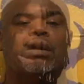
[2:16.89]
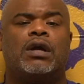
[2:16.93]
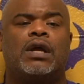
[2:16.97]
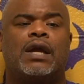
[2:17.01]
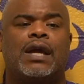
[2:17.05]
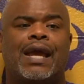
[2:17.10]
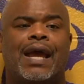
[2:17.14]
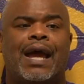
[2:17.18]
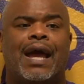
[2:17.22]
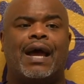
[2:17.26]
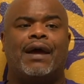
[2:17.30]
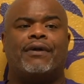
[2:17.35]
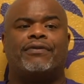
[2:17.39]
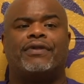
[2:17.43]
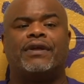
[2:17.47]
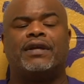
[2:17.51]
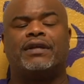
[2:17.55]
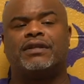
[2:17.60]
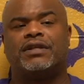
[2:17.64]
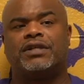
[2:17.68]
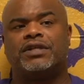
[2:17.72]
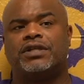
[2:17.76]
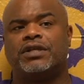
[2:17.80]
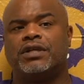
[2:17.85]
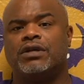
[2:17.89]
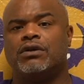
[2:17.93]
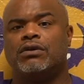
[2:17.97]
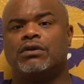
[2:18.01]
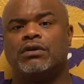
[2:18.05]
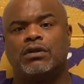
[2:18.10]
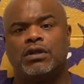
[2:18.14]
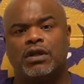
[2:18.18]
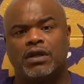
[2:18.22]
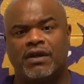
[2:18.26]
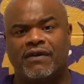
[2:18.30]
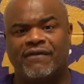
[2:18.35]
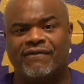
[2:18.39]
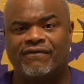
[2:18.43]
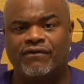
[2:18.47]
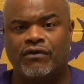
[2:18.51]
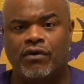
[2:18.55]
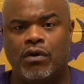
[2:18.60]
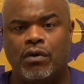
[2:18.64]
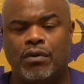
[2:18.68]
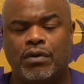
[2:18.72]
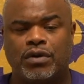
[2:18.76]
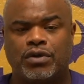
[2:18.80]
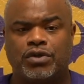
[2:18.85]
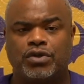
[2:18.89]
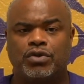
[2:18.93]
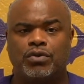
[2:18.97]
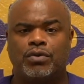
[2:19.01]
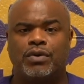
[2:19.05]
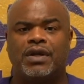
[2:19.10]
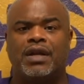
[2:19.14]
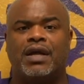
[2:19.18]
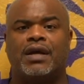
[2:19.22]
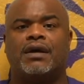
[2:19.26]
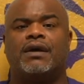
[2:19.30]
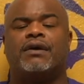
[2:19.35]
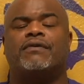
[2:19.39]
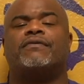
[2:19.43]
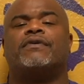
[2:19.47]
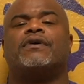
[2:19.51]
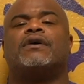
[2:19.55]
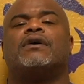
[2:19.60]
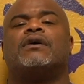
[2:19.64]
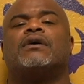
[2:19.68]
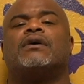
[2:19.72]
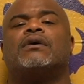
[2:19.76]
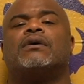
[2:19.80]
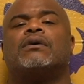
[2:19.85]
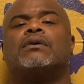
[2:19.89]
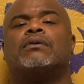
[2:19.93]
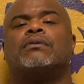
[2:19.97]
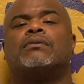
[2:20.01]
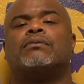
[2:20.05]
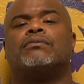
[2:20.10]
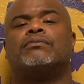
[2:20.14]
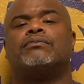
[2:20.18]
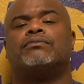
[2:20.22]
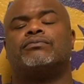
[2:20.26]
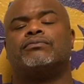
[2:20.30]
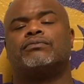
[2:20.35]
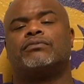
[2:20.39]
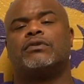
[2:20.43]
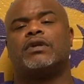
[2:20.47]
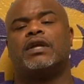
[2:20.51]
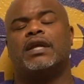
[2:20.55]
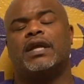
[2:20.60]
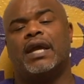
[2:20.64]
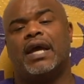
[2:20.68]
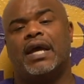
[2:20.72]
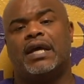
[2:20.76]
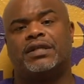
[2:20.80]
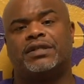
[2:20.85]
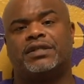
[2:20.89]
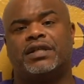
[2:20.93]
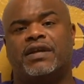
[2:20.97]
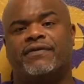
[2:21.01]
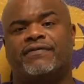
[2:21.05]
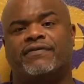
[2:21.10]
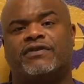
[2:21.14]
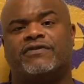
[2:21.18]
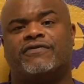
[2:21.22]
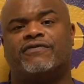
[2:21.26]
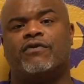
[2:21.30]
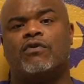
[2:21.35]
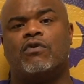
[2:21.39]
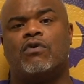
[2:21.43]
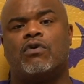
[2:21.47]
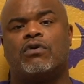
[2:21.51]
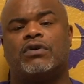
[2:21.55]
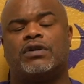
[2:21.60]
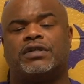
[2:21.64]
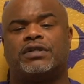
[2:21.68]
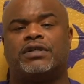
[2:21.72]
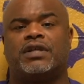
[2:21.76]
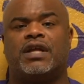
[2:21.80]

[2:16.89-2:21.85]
I think this year, looking forward to it. I'm uh, Keon Stevens Ford is